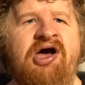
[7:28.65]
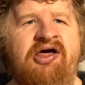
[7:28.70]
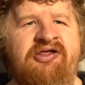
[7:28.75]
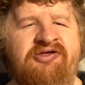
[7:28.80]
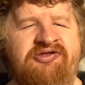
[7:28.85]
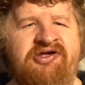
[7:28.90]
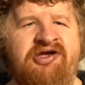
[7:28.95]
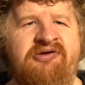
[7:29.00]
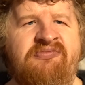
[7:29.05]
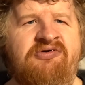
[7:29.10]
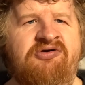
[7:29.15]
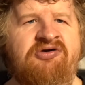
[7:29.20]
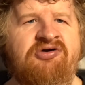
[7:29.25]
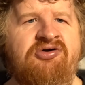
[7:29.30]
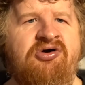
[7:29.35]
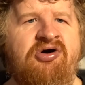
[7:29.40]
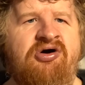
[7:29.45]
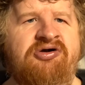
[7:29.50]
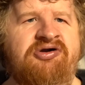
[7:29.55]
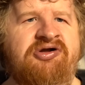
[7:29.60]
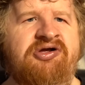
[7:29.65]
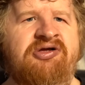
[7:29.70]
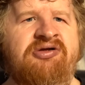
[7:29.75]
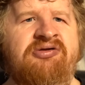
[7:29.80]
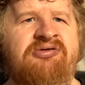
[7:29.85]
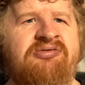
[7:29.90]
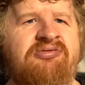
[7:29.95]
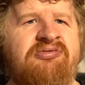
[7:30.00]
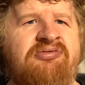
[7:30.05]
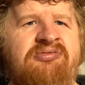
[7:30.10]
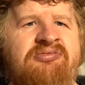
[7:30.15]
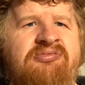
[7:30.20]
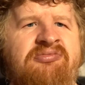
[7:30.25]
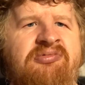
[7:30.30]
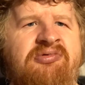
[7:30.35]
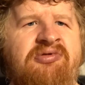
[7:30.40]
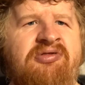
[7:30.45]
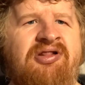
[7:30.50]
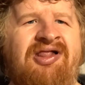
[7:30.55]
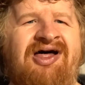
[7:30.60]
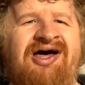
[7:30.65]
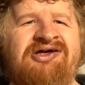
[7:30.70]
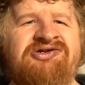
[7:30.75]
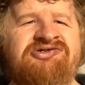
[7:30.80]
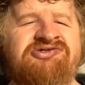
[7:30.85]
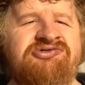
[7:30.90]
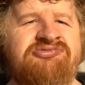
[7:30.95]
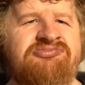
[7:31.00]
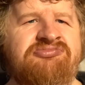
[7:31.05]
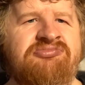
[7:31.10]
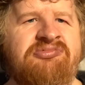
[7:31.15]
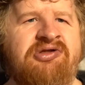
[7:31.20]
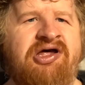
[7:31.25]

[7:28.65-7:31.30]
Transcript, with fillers: At the time of recording, last